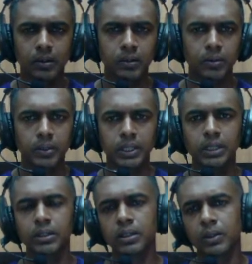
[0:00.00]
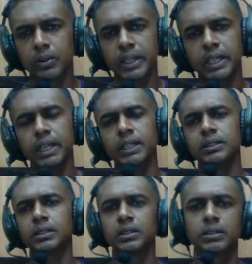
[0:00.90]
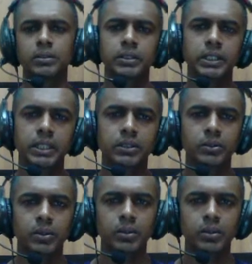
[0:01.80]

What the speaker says: Okay, guys. Okay, that's all